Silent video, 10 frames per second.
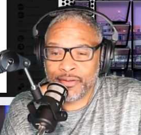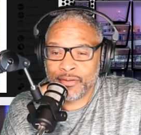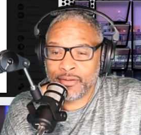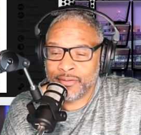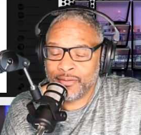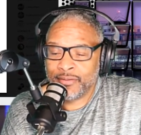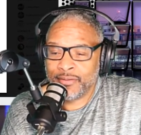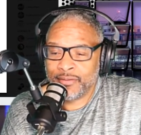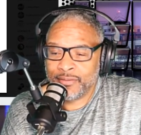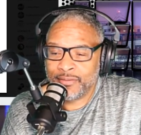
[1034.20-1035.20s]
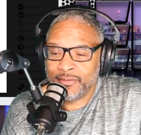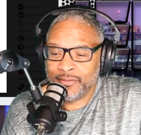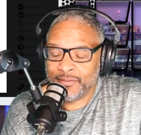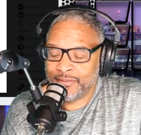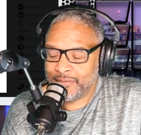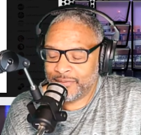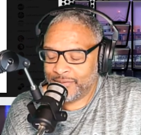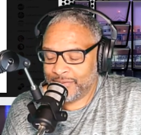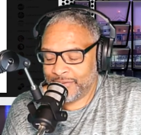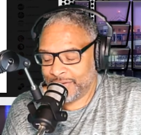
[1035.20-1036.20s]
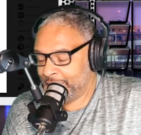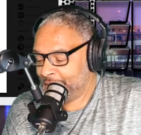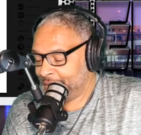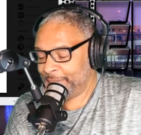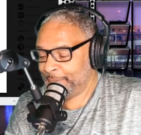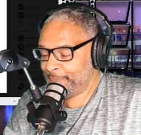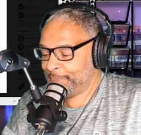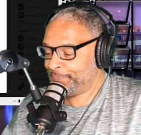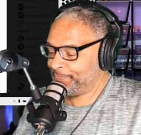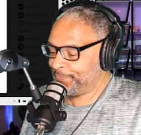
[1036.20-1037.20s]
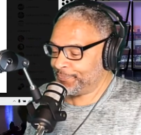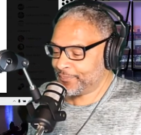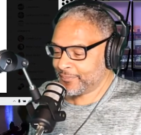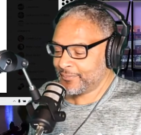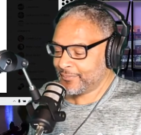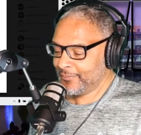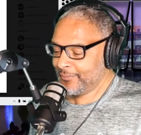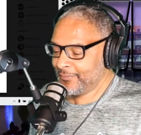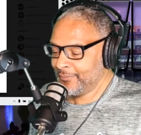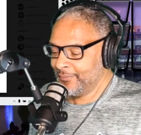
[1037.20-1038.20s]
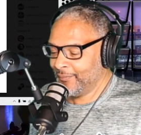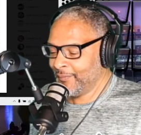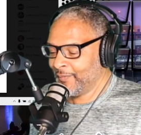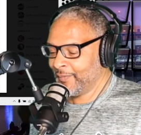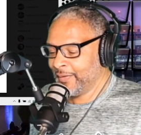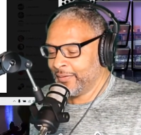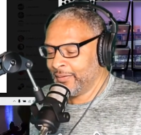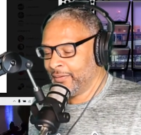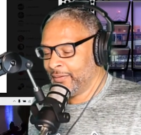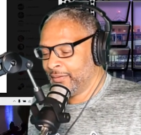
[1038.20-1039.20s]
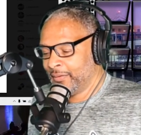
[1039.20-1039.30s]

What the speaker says: [no speech]